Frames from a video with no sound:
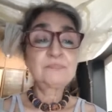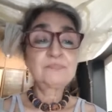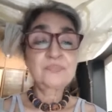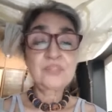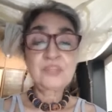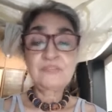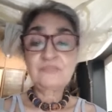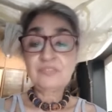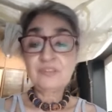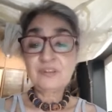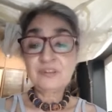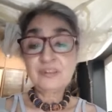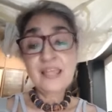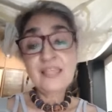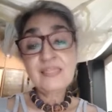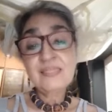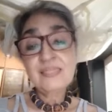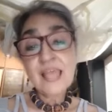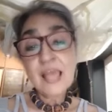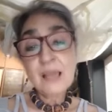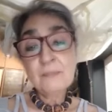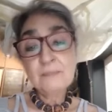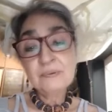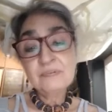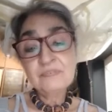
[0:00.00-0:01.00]
If the tenth
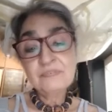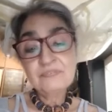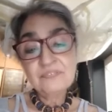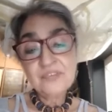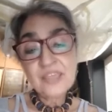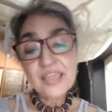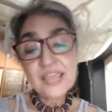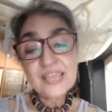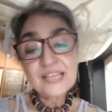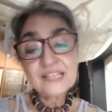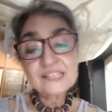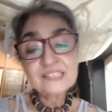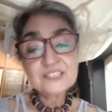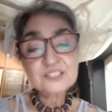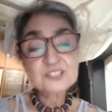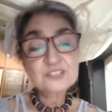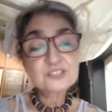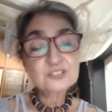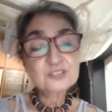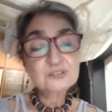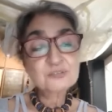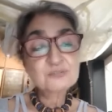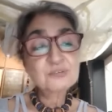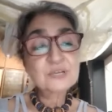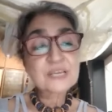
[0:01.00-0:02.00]
apple fails
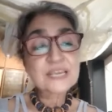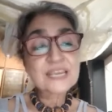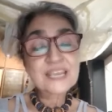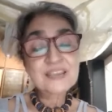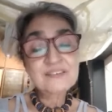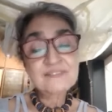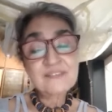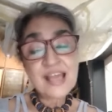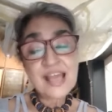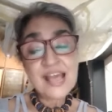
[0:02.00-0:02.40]
to give